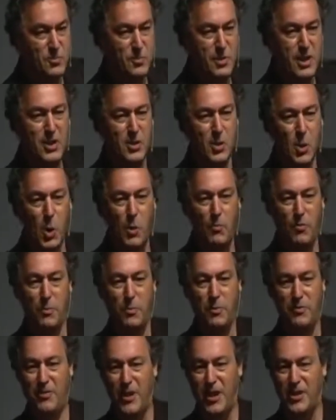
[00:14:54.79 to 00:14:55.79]
Speed over
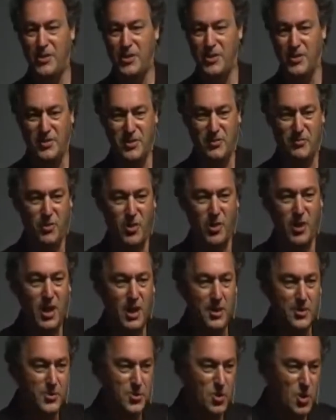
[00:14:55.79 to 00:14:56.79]
perfection is a very
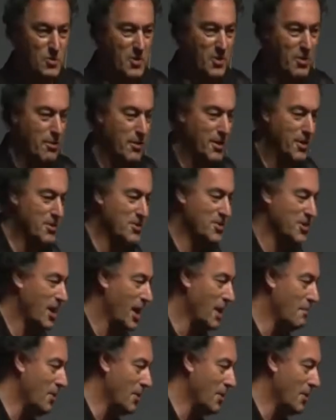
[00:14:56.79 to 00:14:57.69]
un-German thing to say.